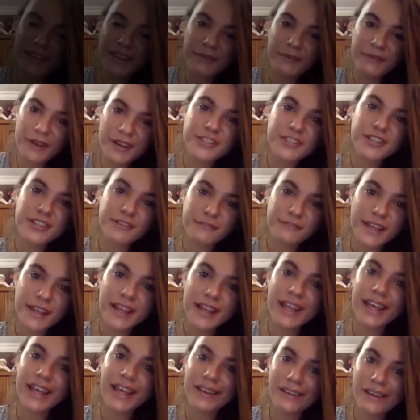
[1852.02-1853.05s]
actually
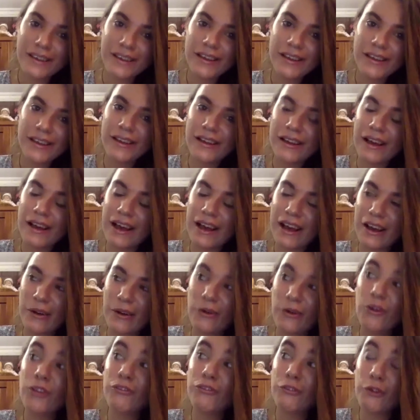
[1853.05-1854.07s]
feeling,
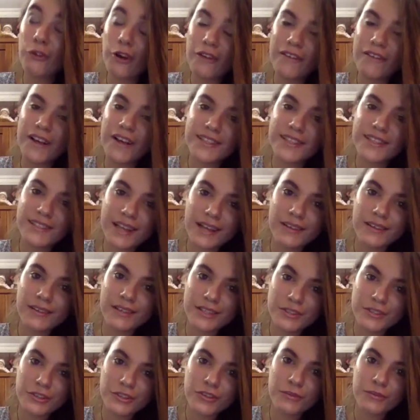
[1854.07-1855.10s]
all four of us, that
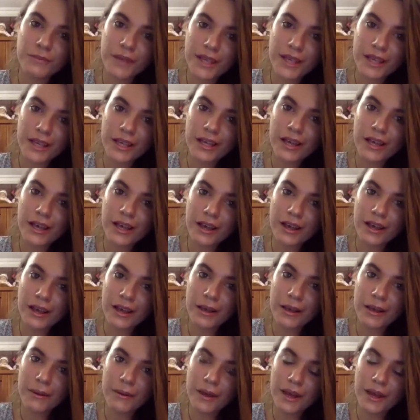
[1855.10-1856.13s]
this could be
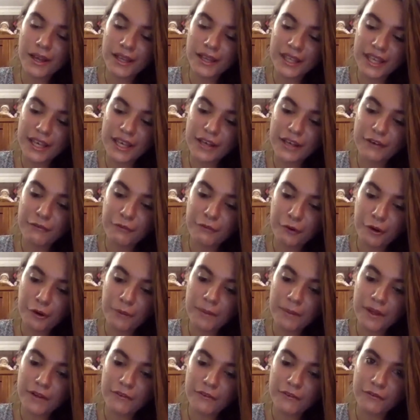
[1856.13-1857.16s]
a year for a
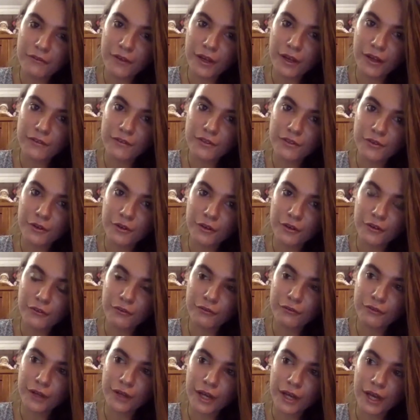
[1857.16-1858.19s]
bit of sort of
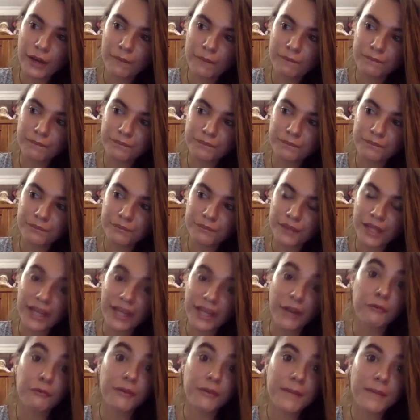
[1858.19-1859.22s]
like
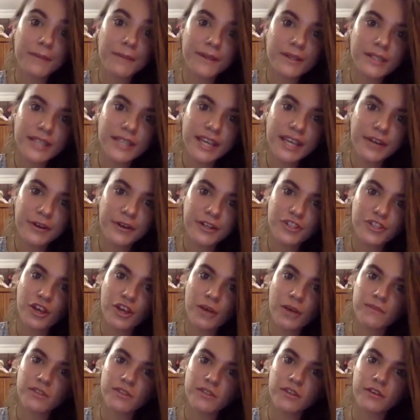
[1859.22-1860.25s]
a rebuild year in
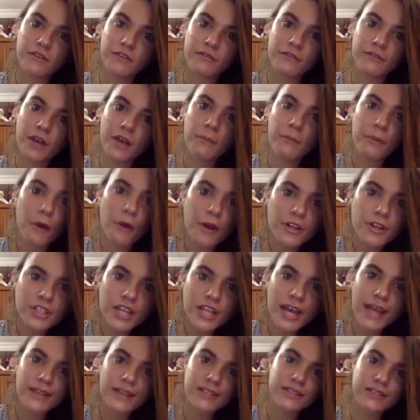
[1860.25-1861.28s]
terms of
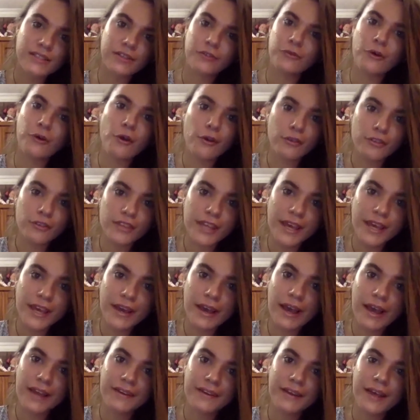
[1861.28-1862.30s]
projects, a growth year,
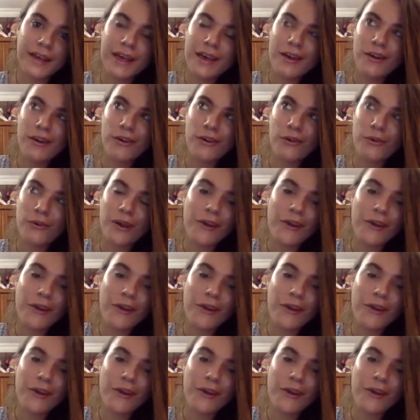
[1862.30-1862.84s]
and we're